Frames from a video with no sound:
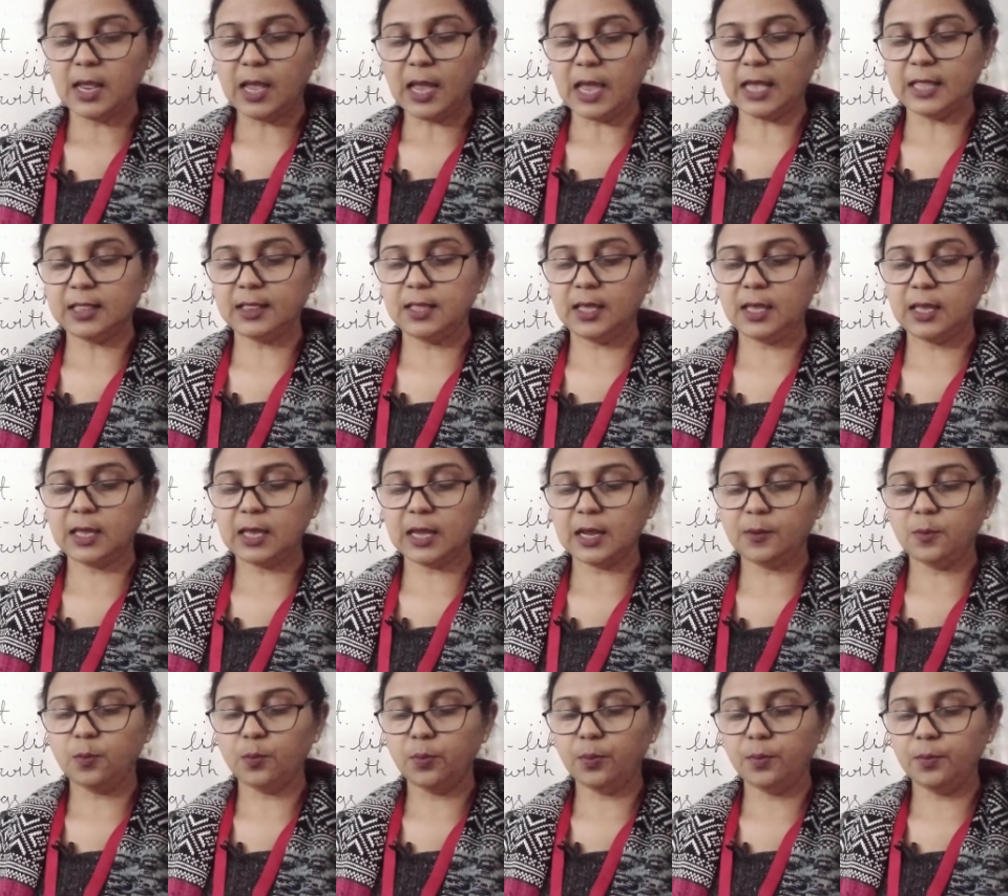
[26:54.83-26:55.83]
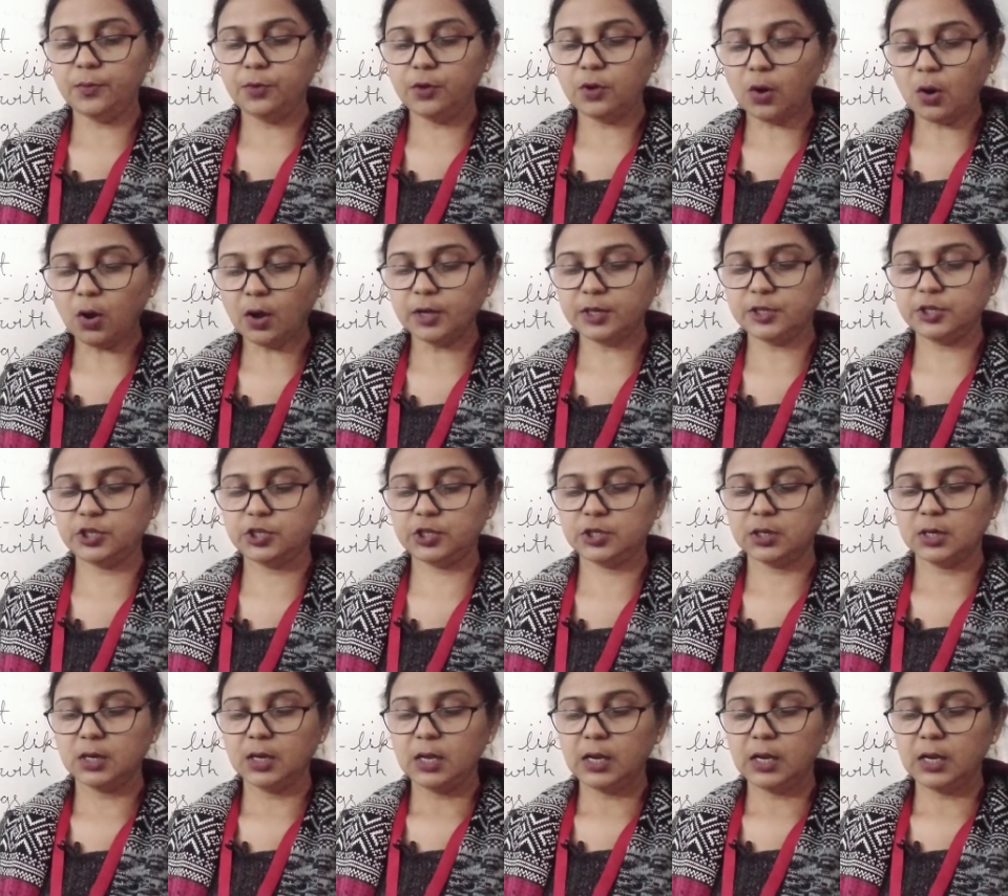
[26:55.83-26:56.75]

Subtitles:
and they can dodge